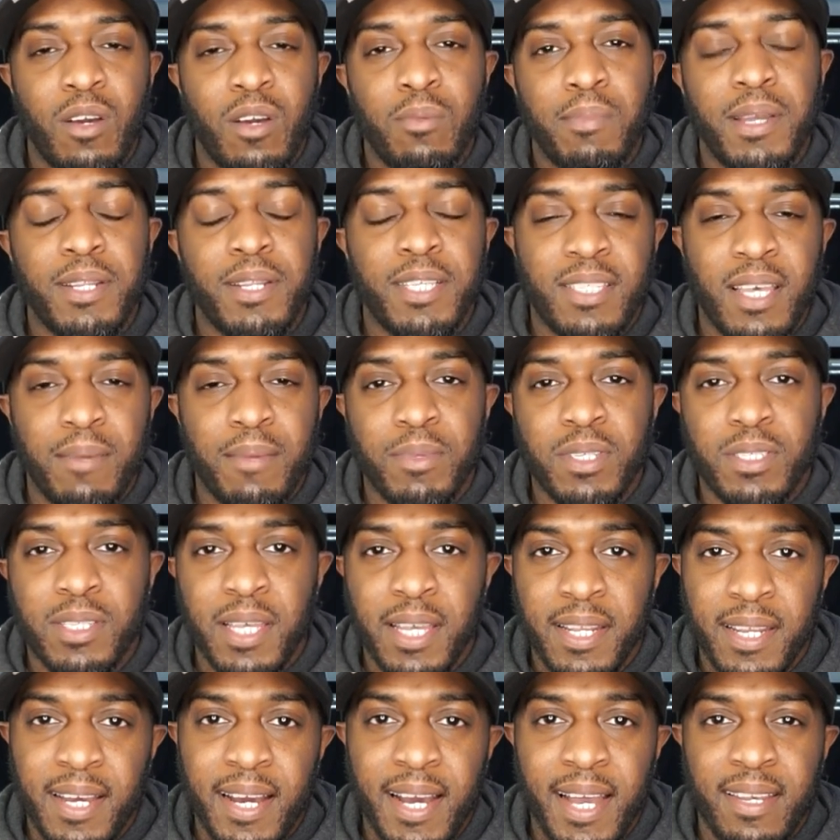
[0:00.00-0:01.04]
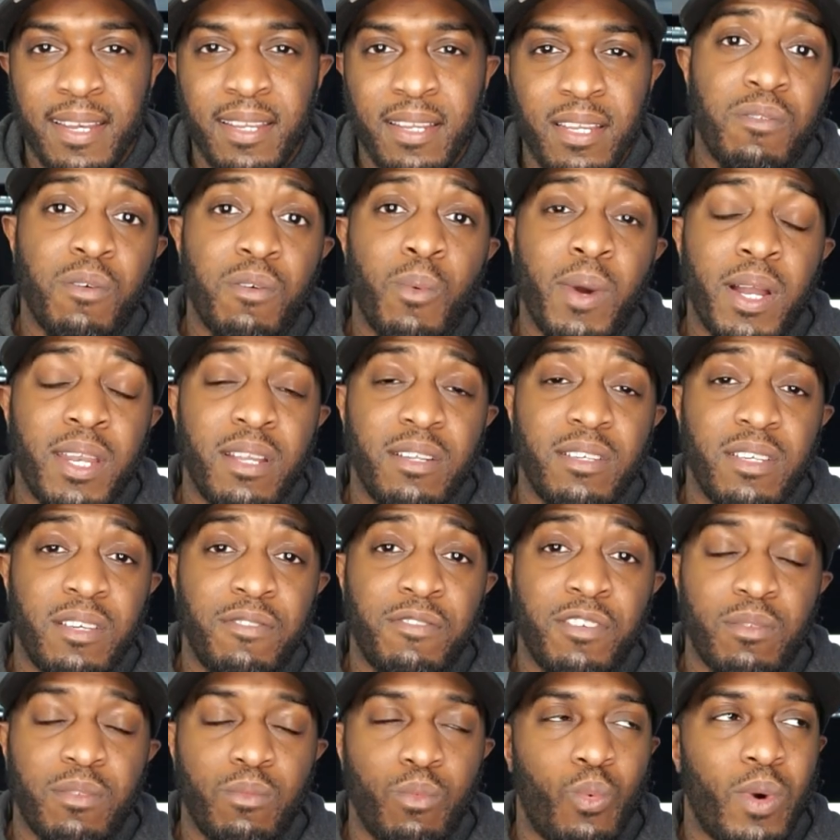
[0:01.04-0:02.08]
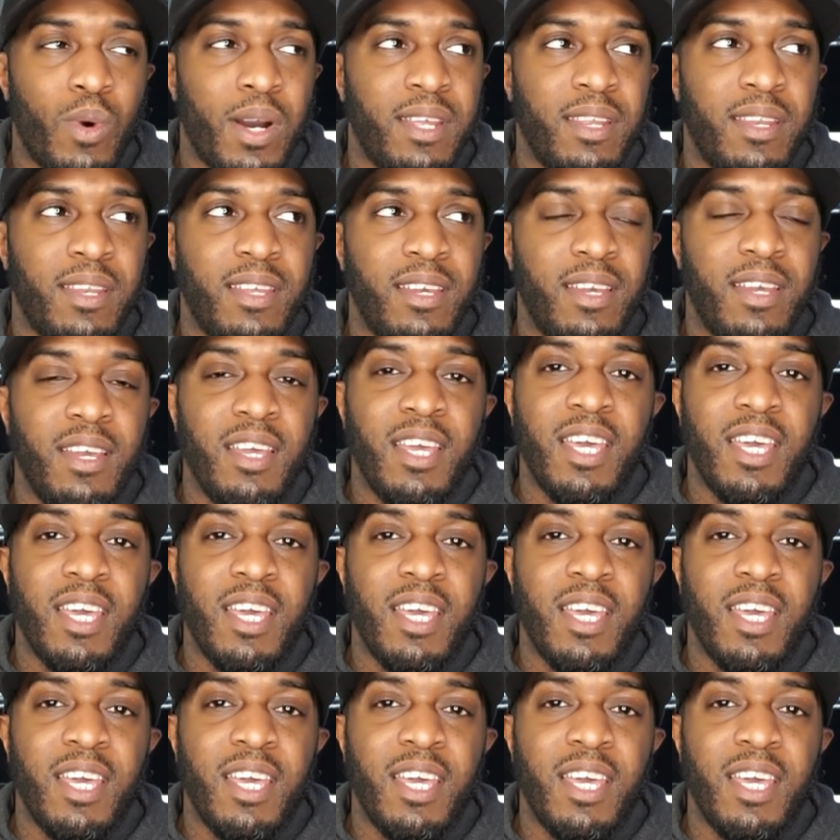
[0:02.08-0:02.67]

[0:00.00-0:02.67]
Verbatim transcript: Don't make the same mistake that I did. If you're one, if you're running,